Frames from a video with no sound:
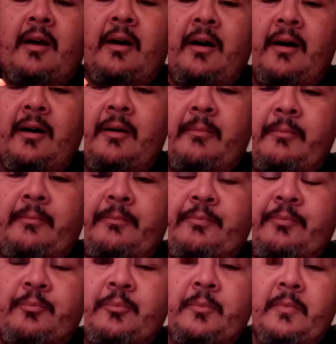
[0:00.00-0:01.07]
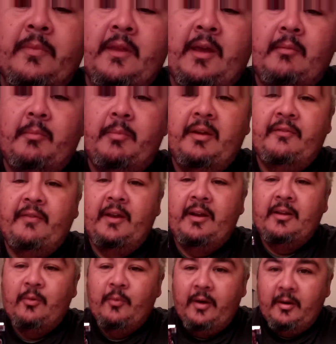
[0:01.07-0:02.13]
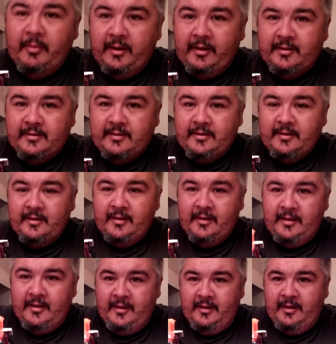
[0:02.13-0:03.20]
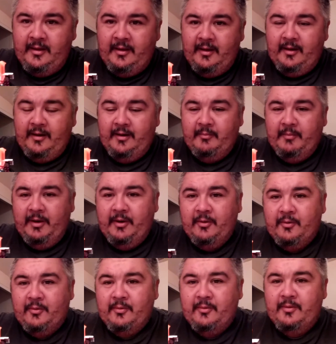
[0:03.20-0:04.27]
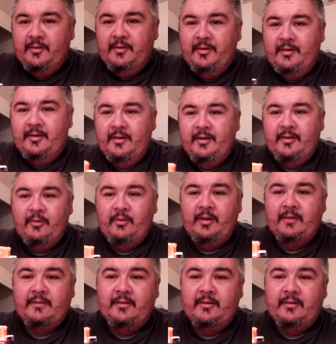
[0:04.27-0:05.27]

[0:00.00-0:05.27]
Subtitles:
I'm a big fan of lowrider bikes. My uncle, my